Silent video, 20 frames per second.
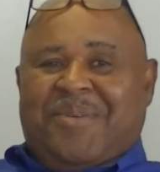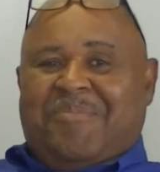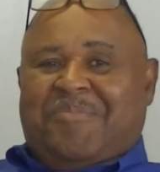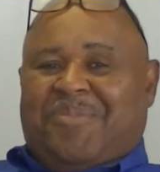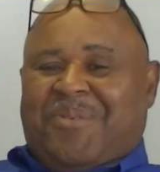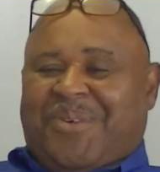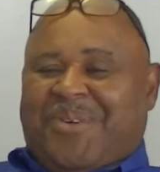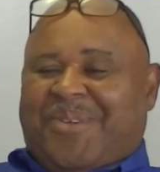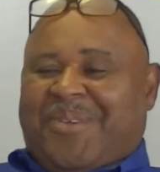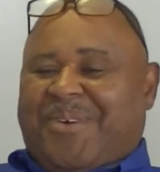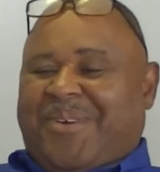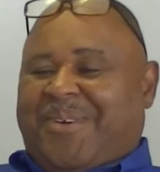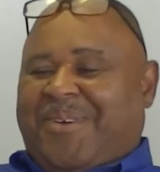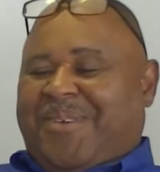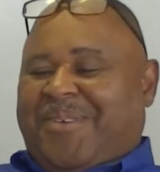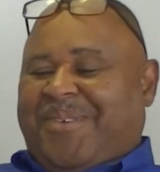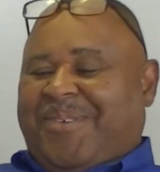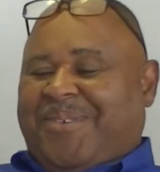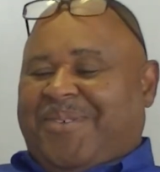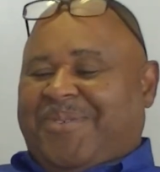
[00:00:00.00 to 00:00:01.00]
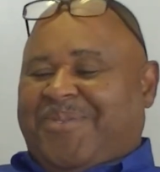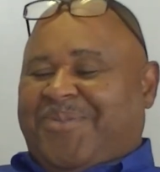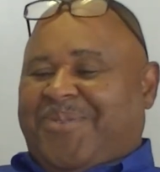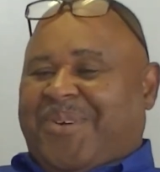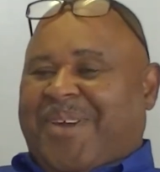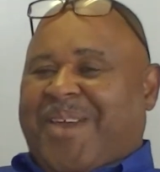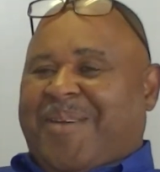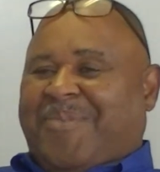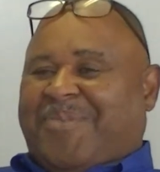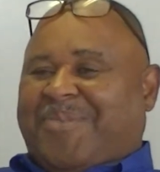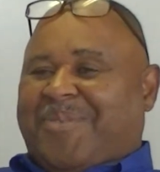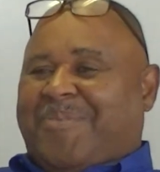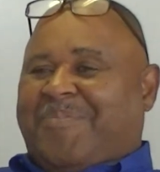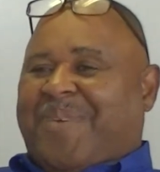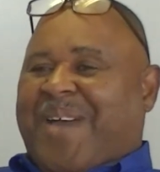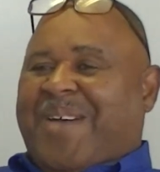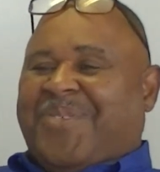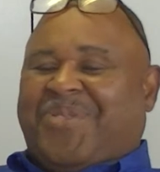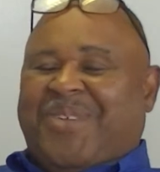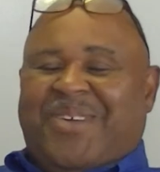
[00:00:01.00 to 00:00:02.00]
But you know, at some,
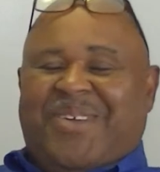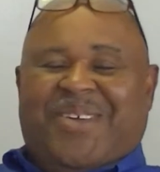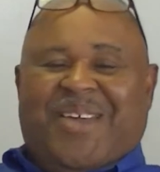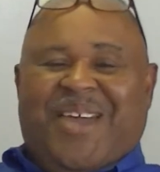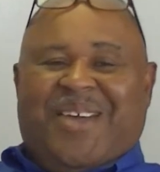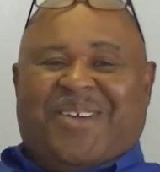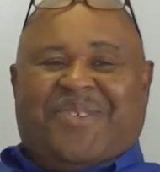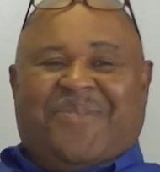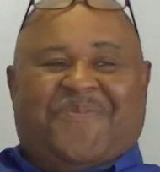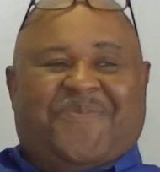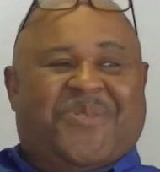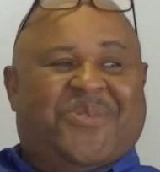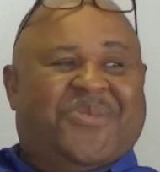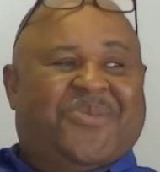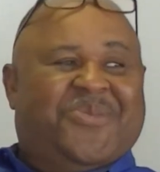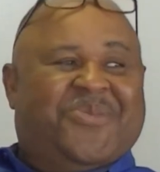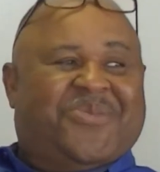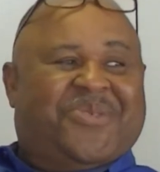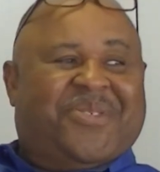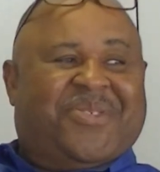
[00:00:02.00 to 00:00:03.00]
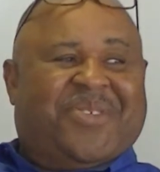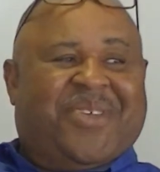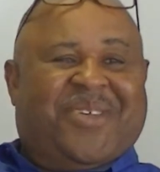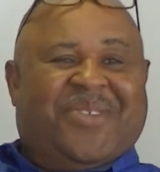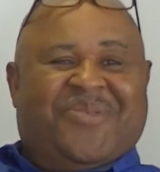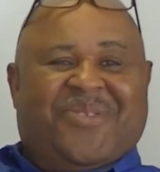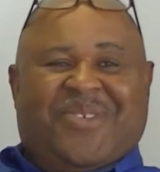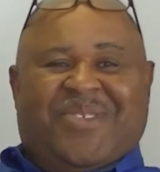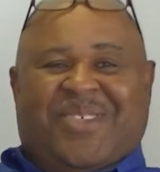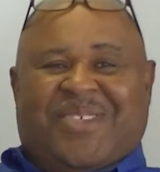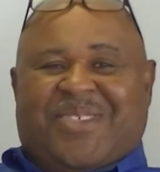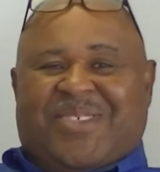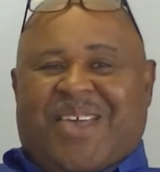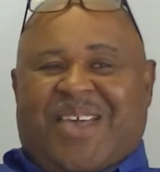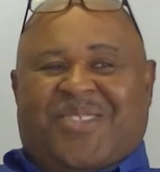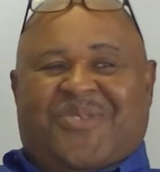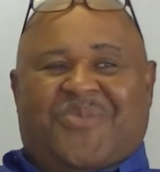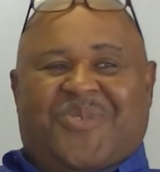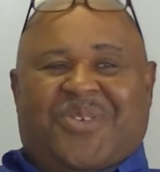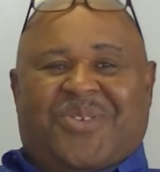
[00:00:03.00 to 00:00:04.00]
I think he got confused. It's
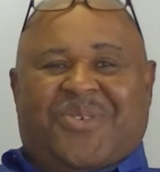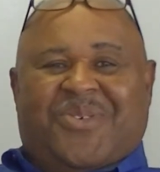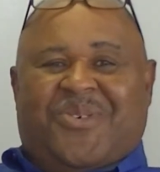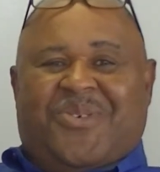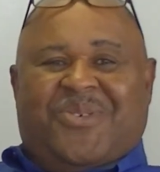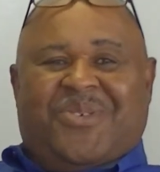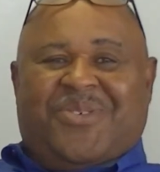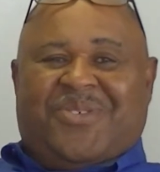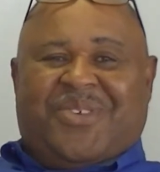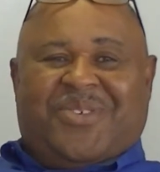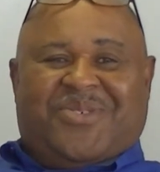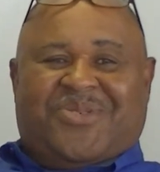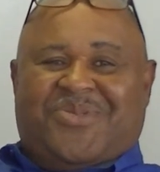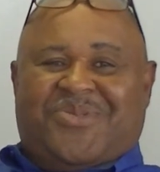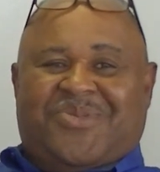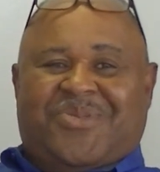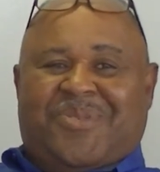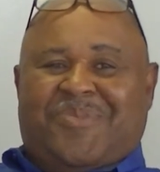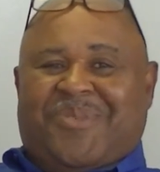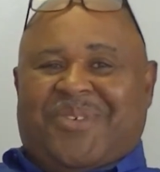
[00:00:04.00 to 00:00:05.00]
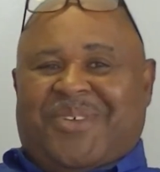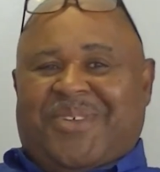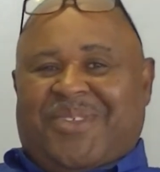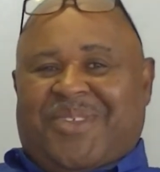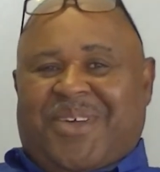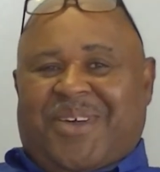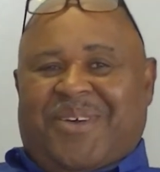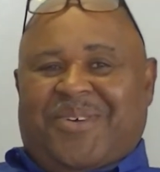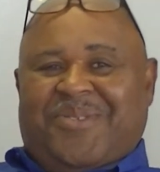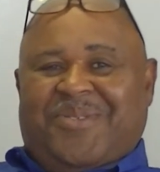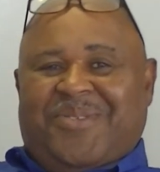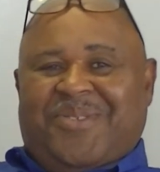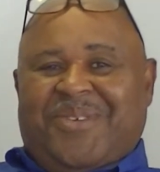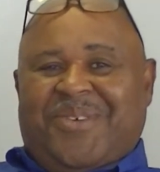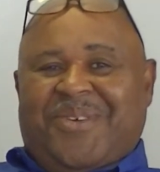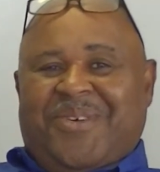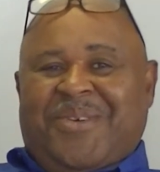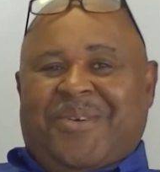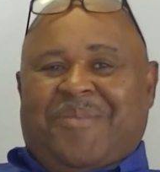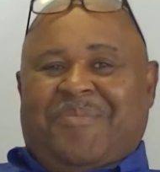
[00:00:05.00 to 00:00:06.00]
exactly where to go. He said, "Shoot, let me get down."
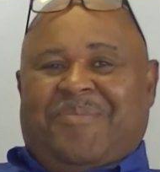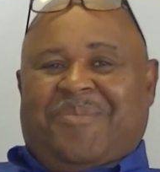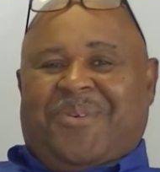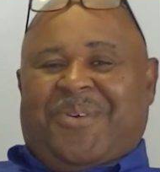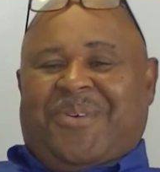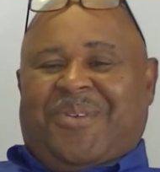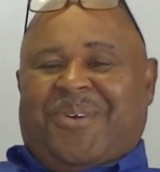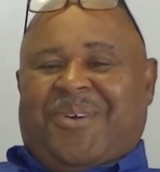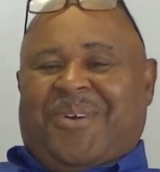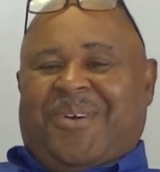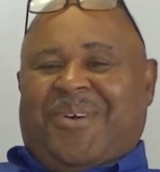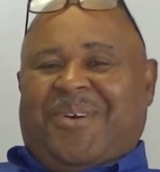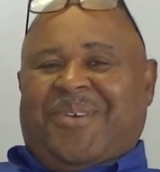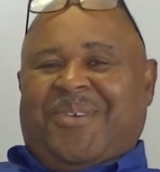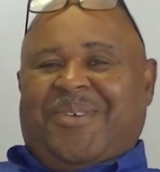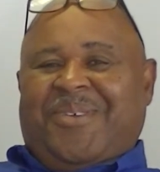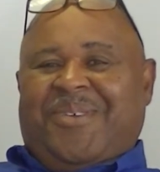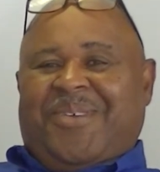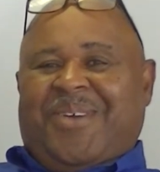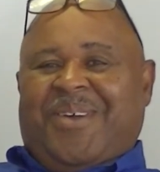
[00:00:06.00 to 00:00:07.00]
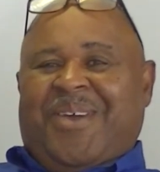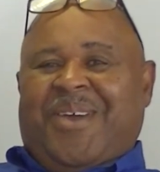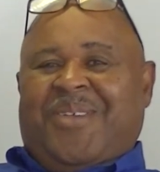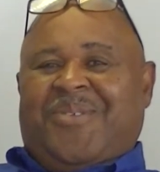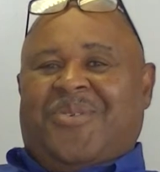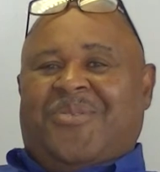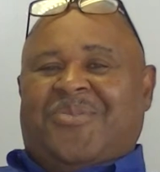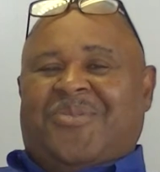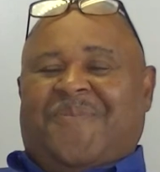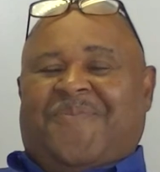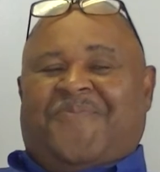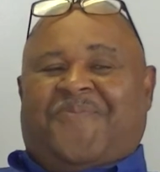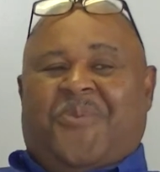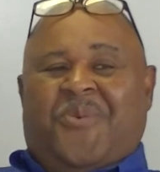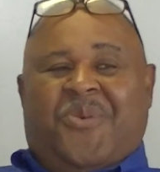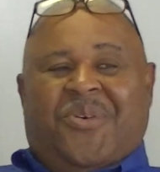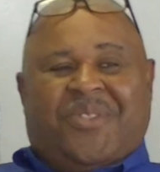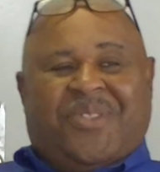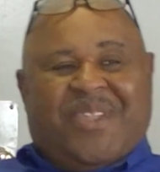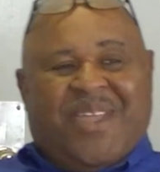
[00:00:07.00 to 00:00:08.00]
But and on the
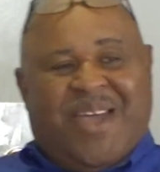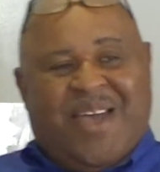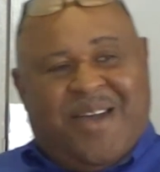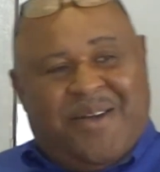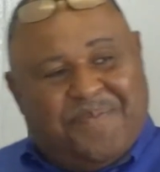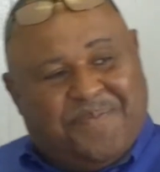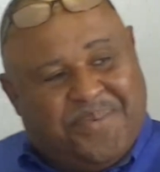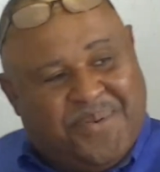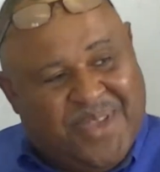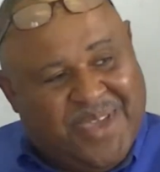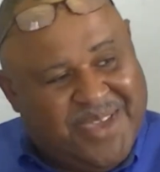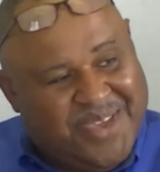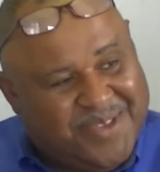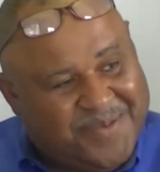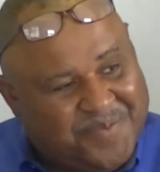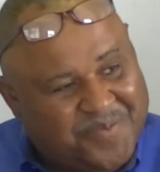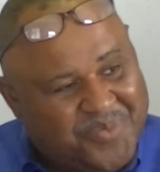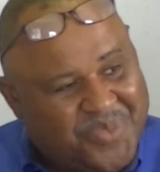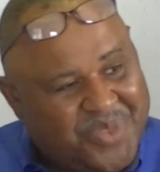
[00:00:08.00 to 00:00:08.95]
fourth down play.